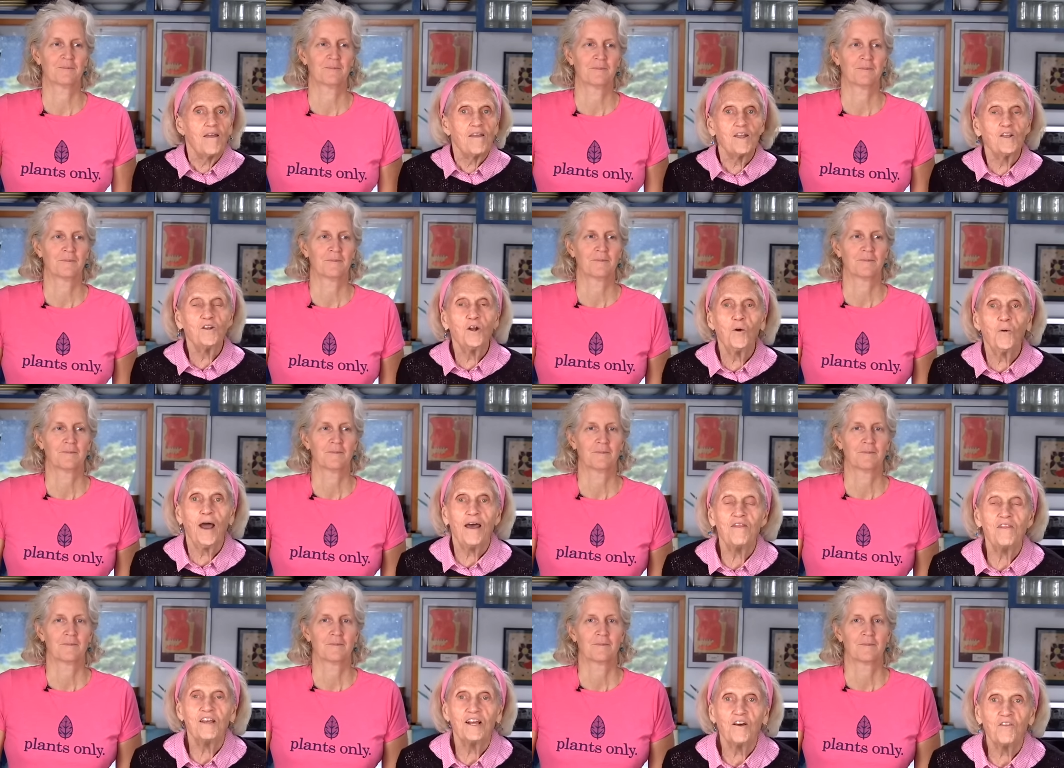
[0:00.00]
Speaker 1: you know, and
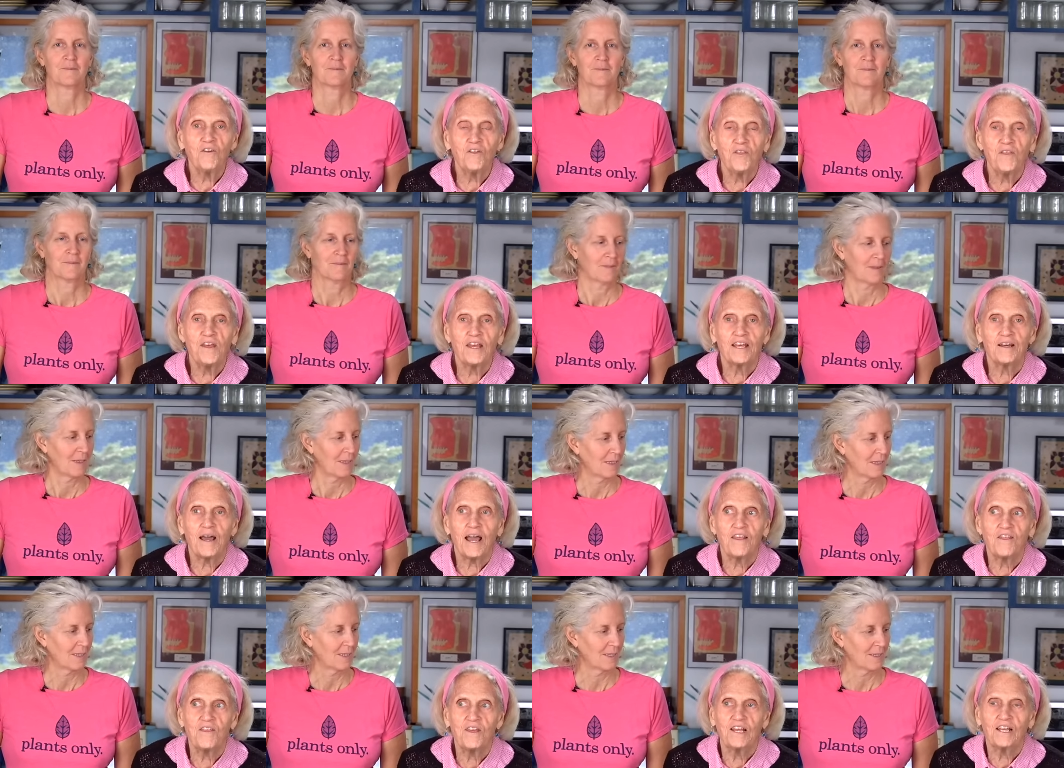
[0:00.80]
the other thing I
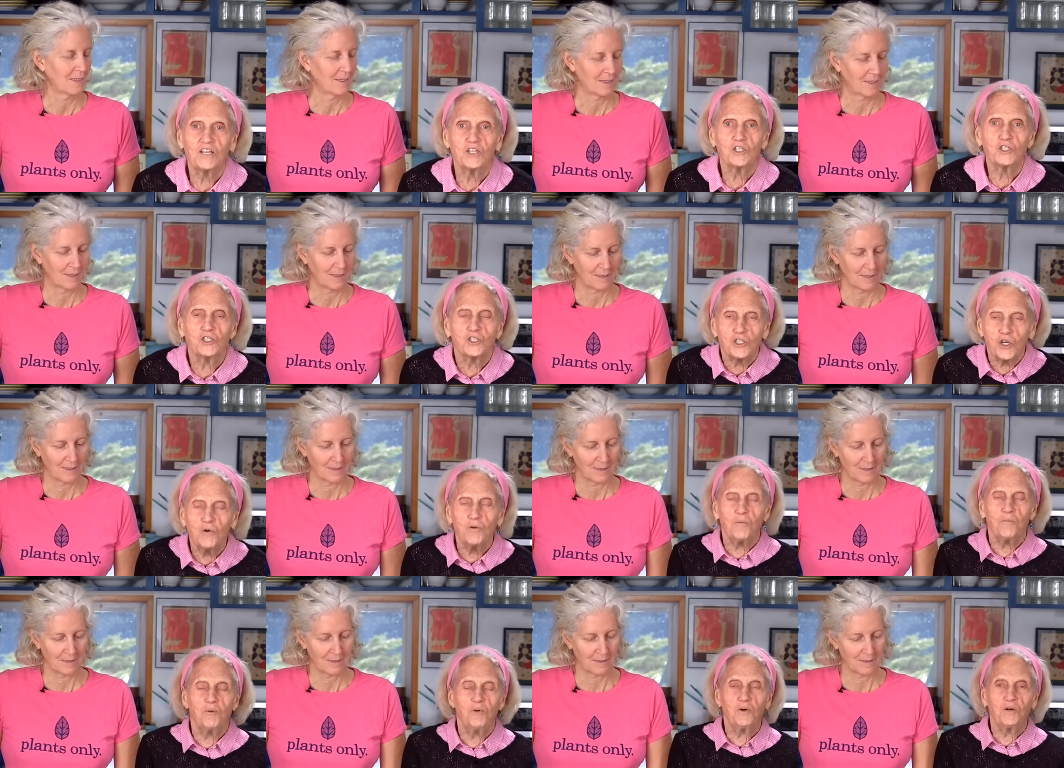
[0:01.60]
think is so
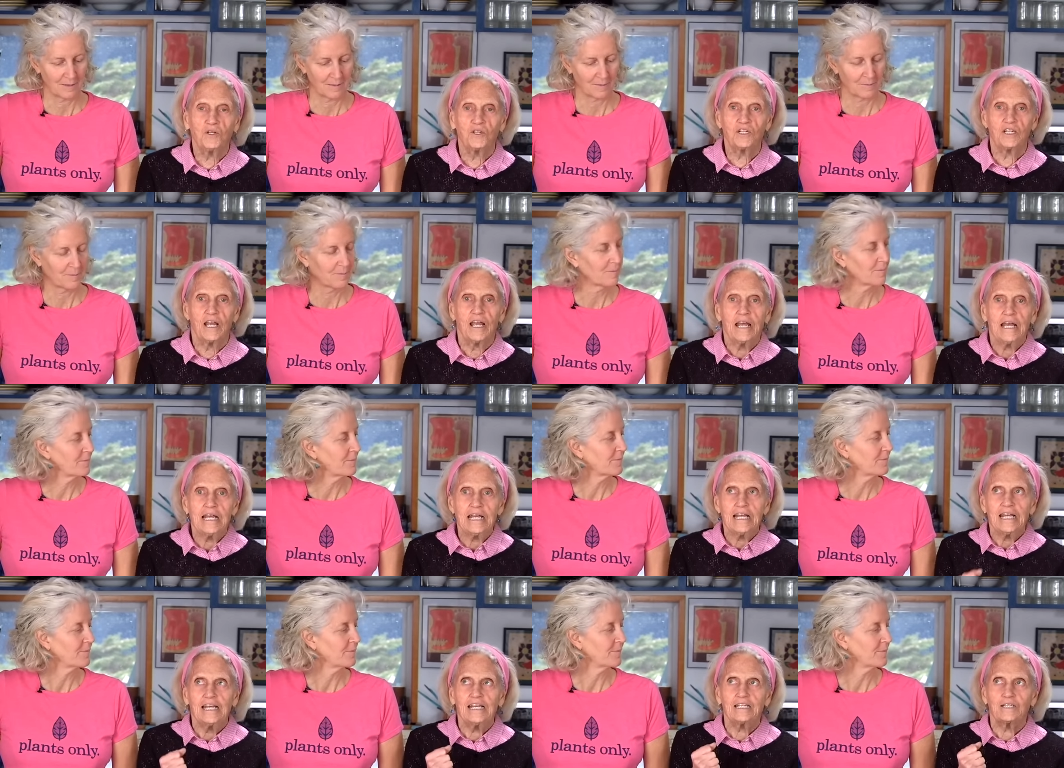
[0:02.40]
important
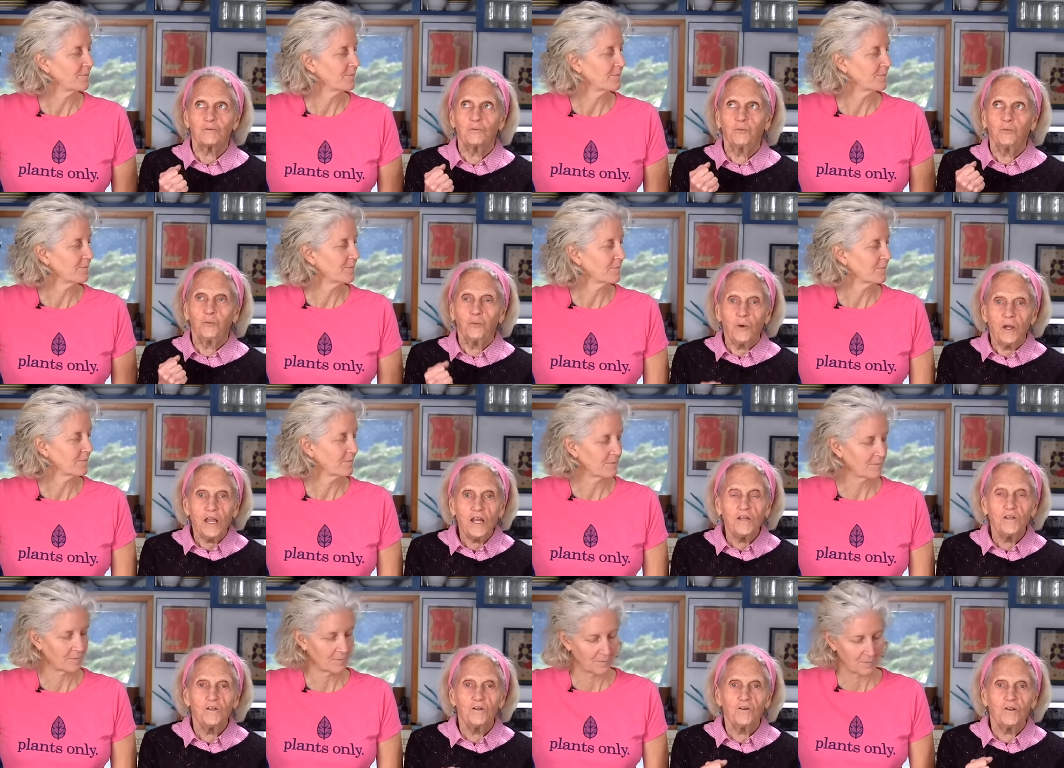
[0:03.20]
is when
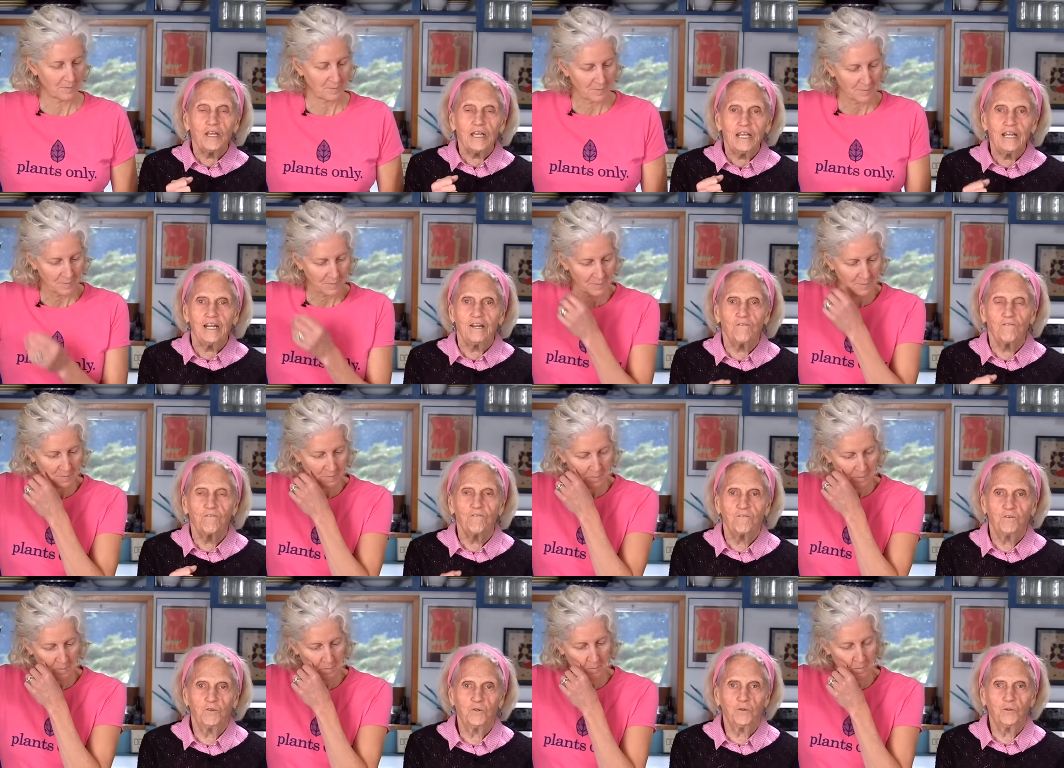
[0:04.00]
you're eating
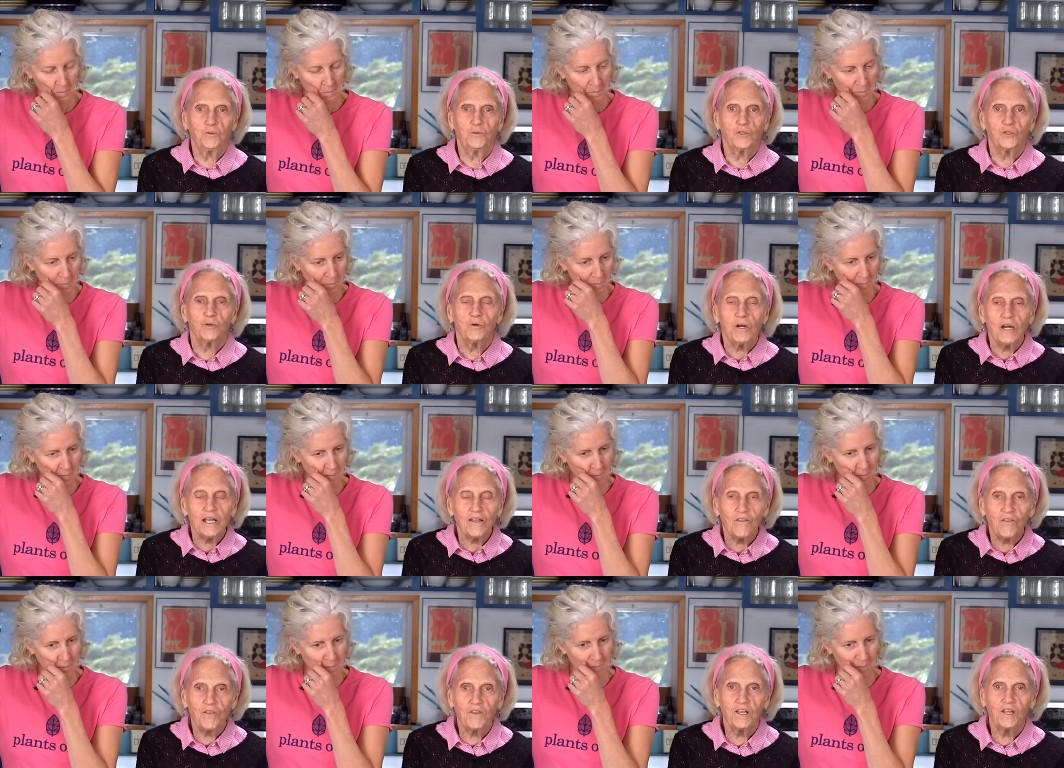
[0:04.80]
food, try and
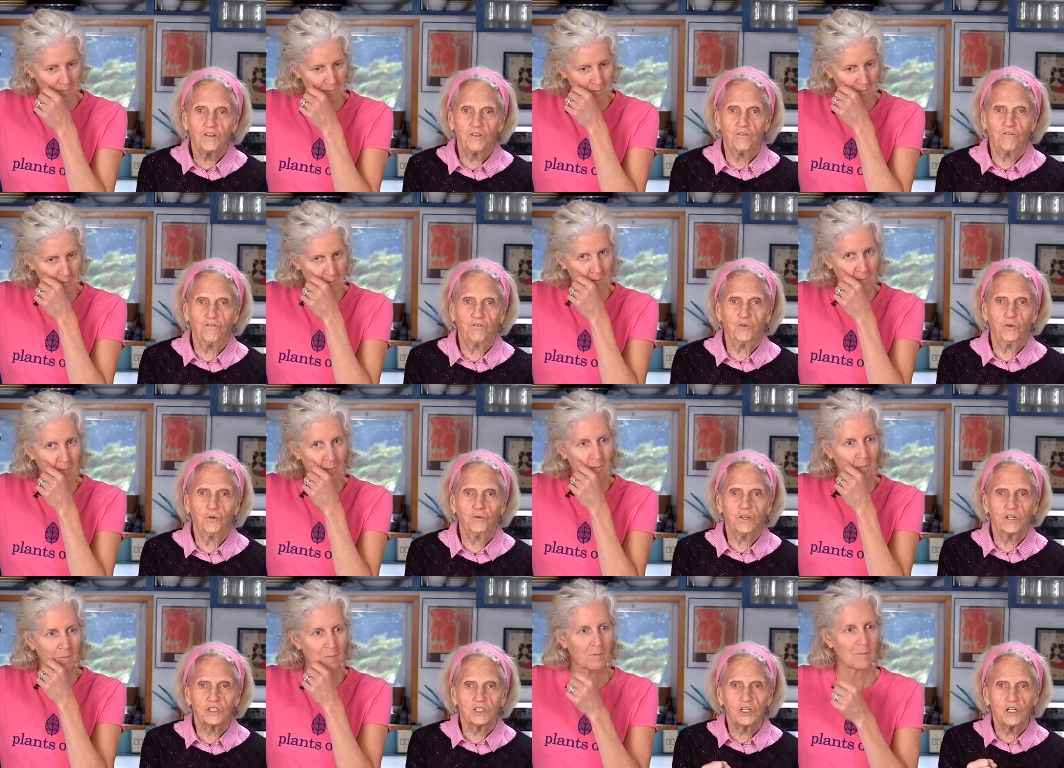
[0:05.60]
think of the food
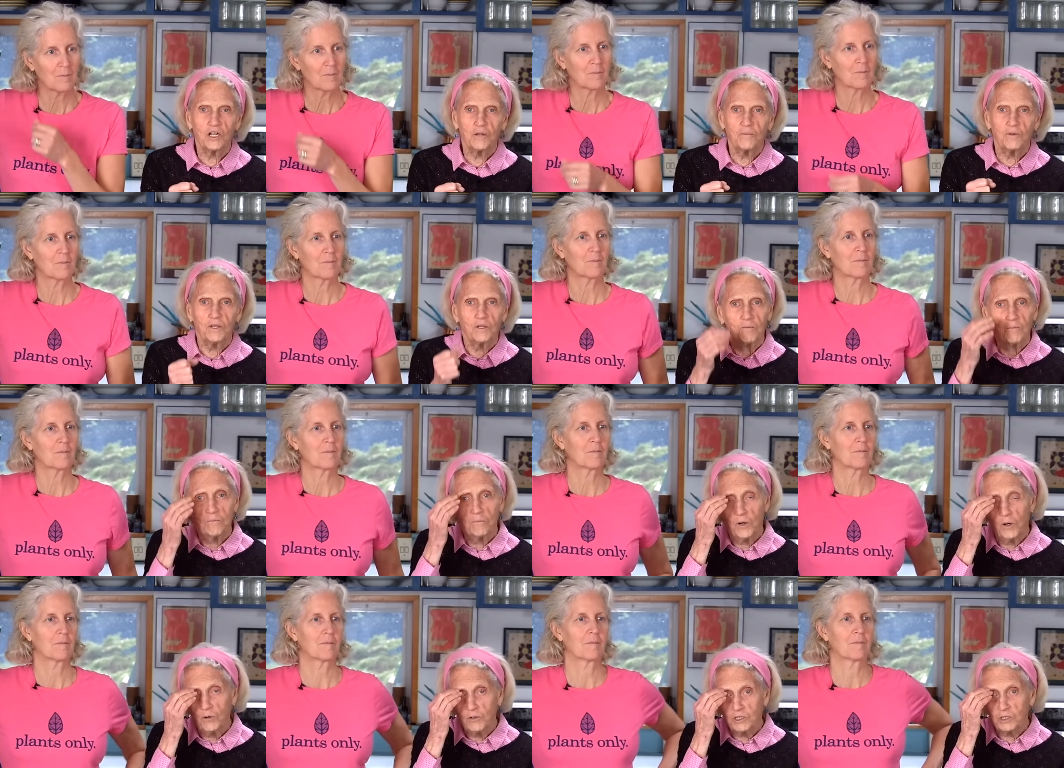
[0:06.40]
that's going to be the
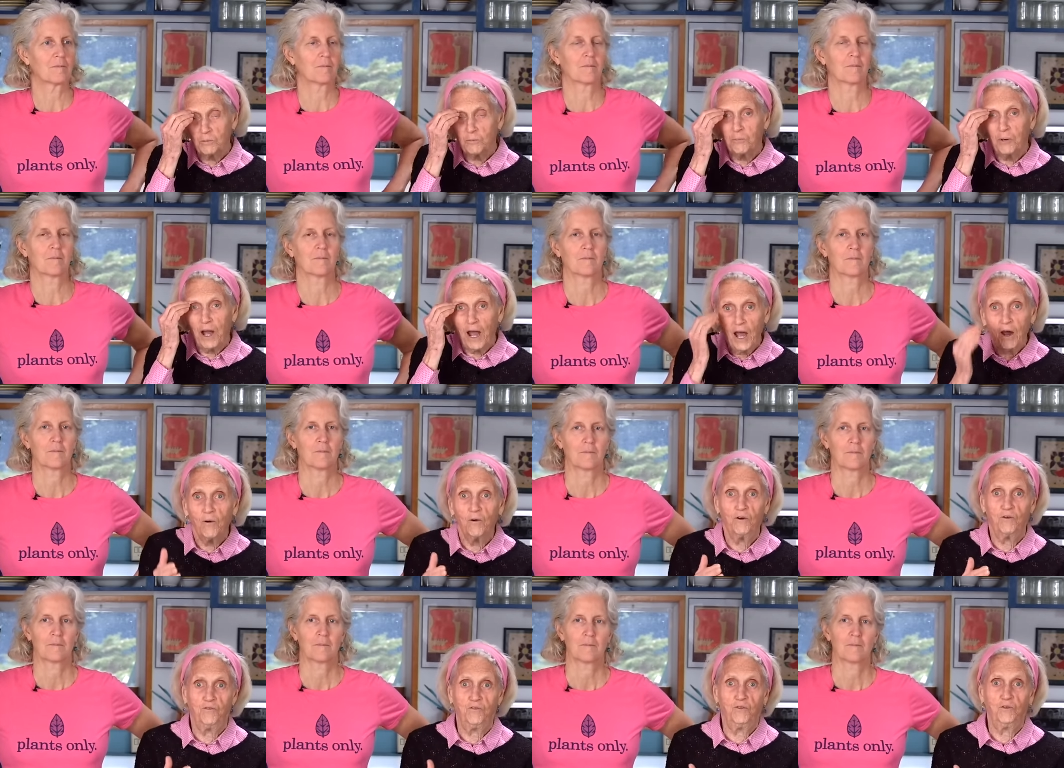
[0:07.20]
most
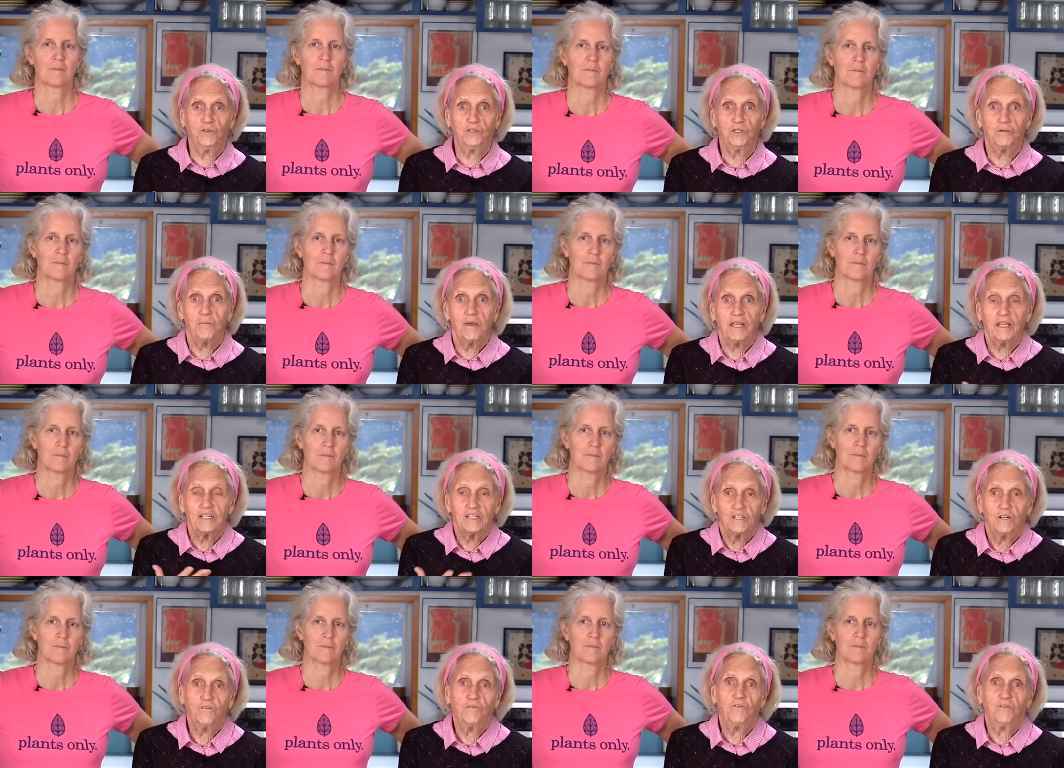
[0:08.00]
powerful to make a
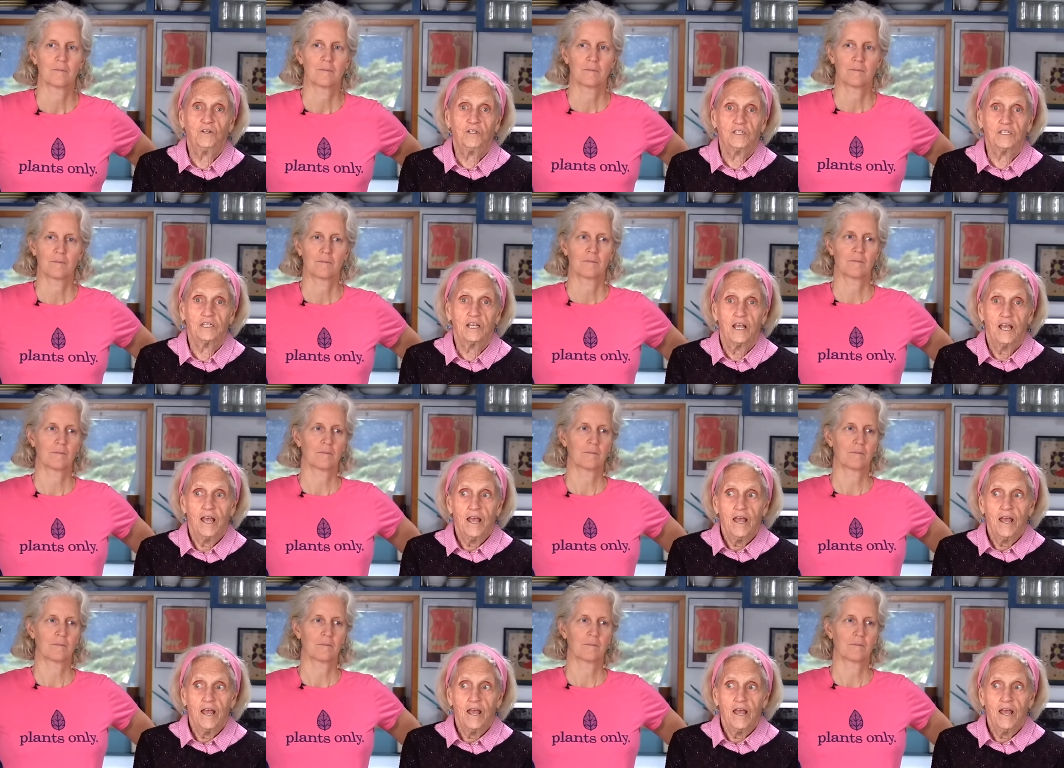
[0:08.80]
difference.